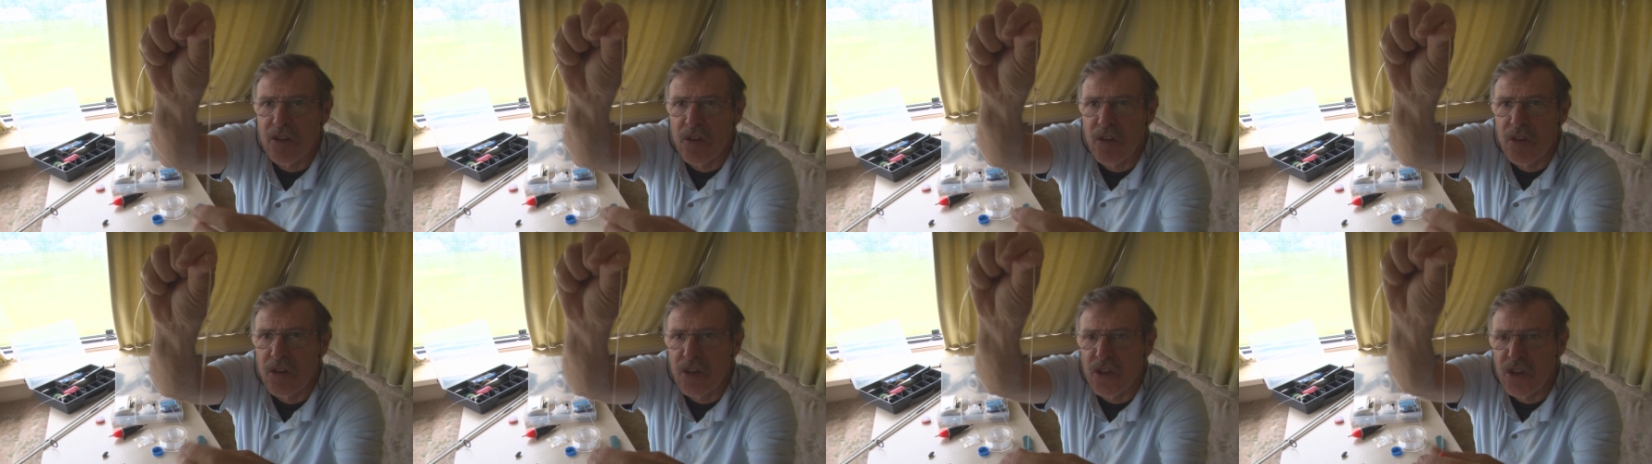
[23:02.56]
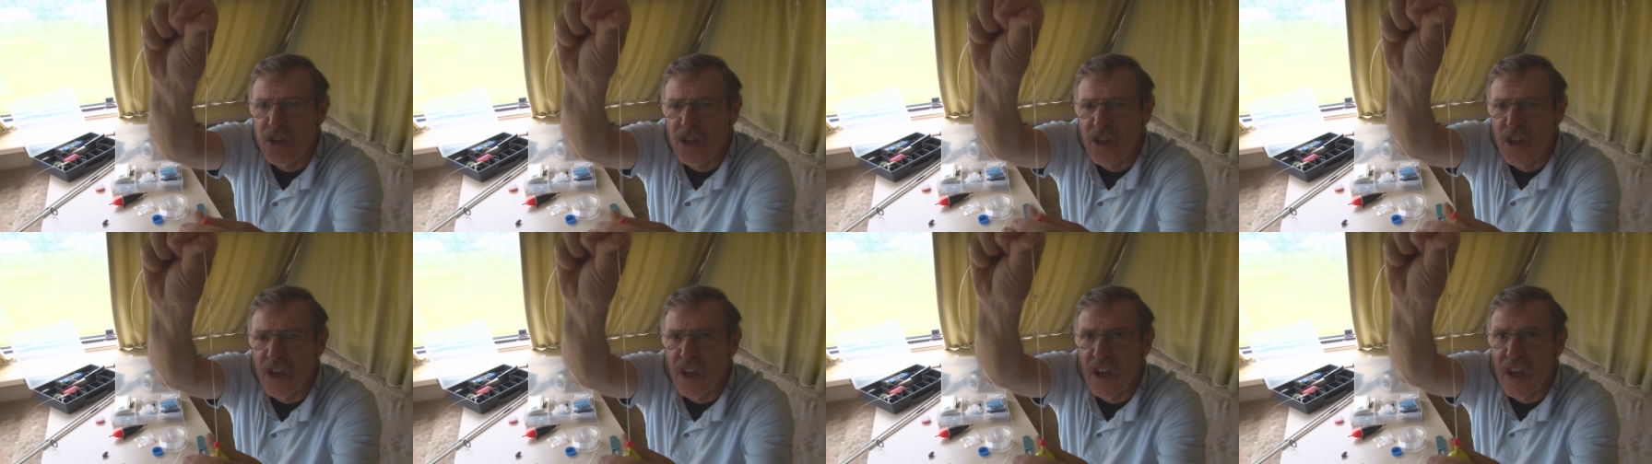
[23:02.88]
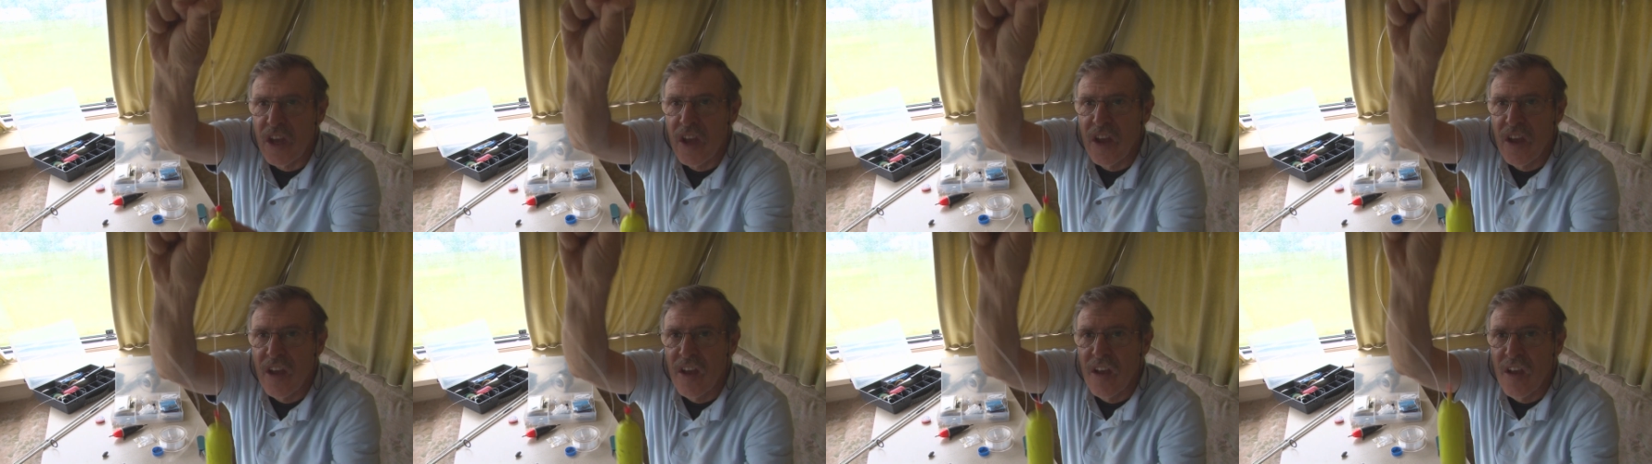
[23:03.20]
so you can
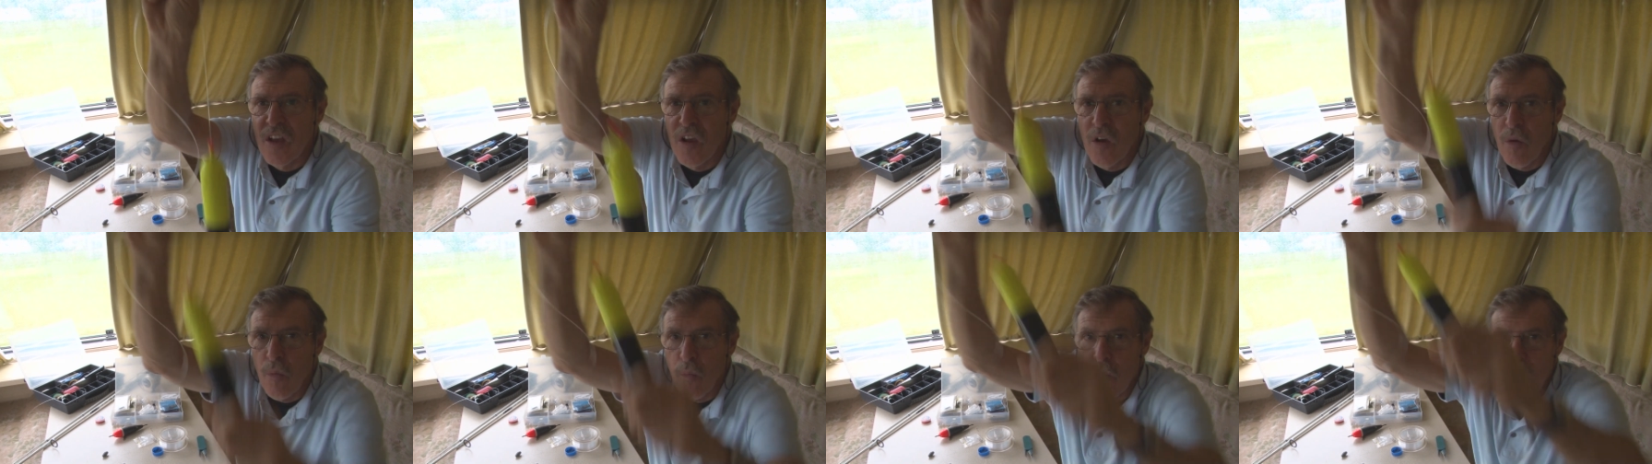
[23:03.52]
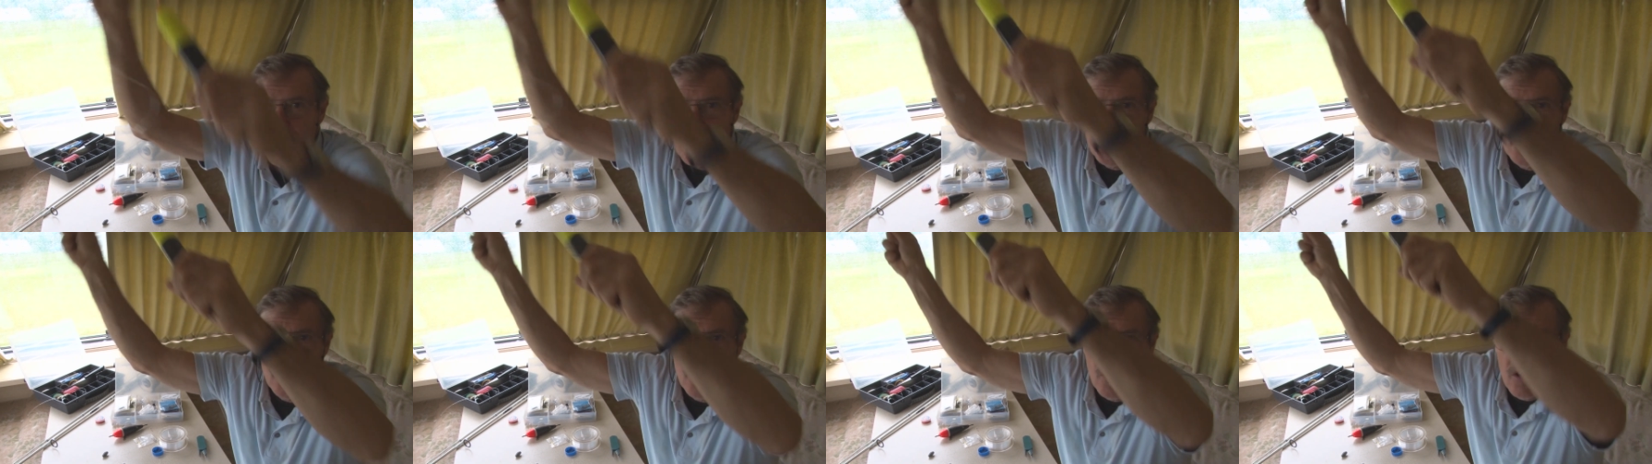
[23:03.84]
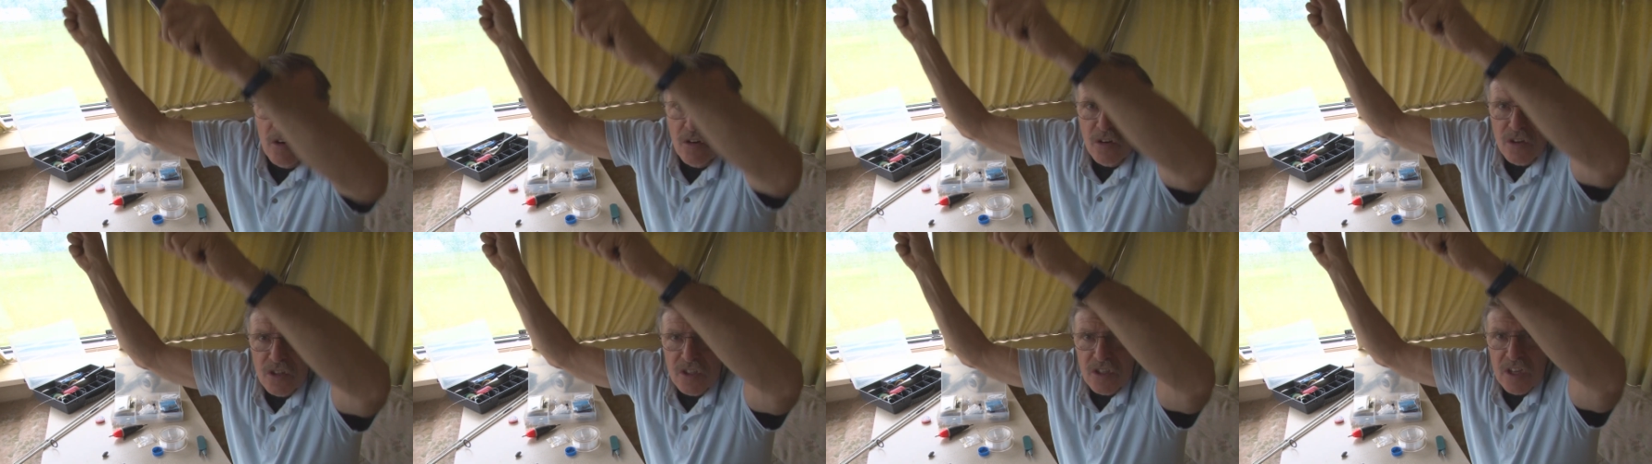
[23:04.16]
see. Once you
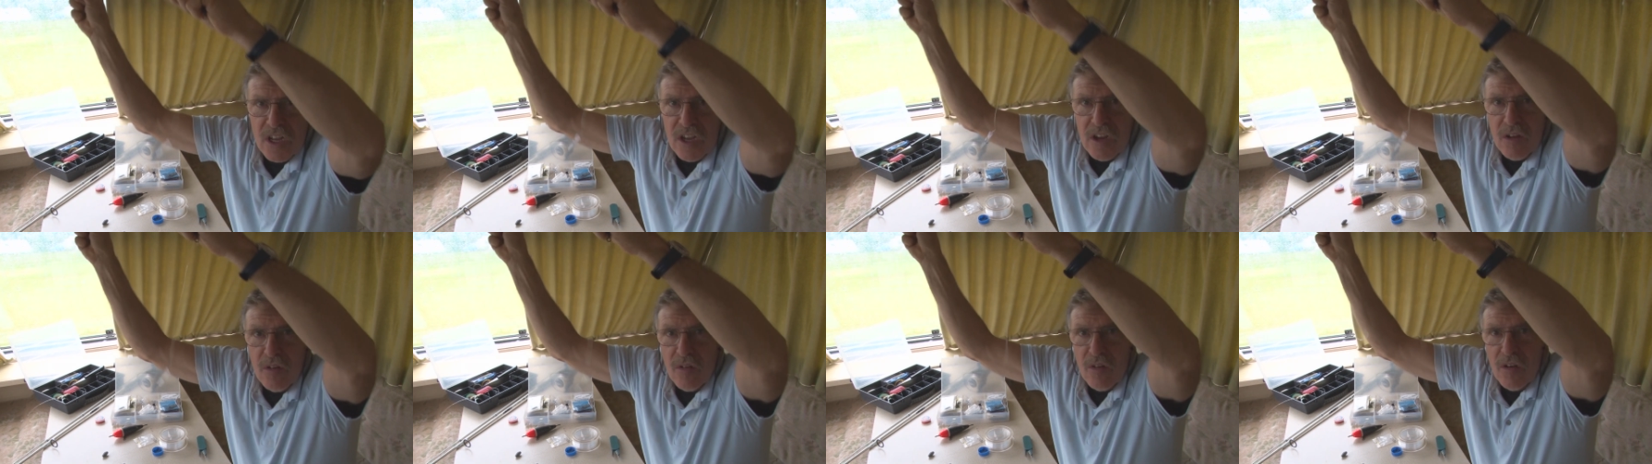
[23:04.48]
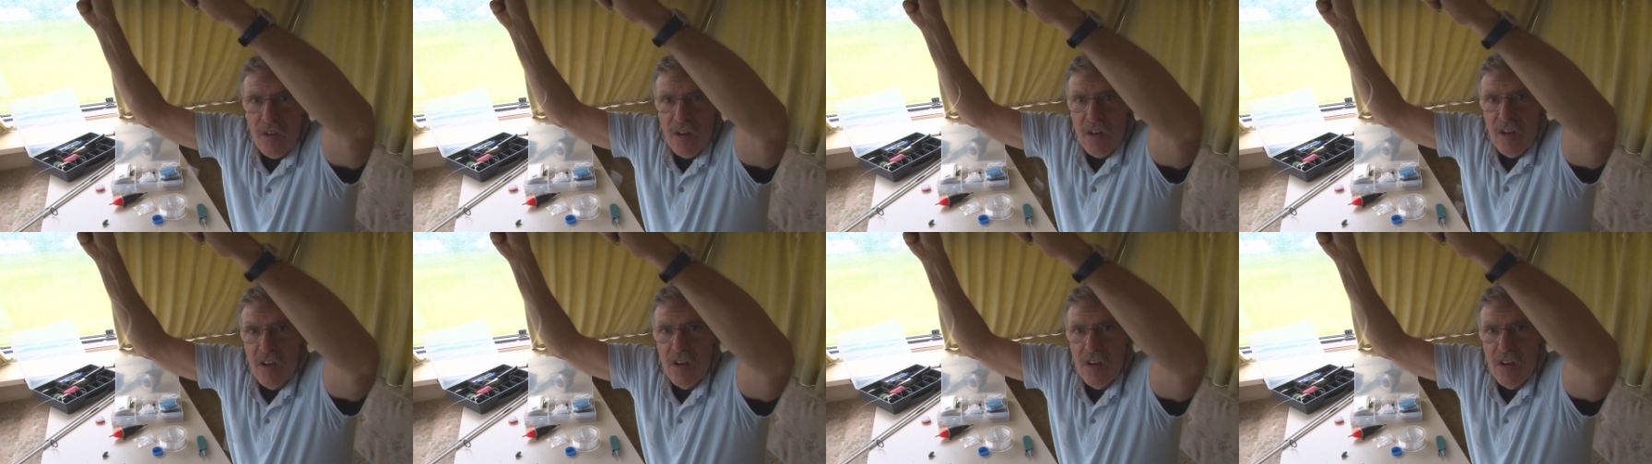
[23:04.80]
cast out,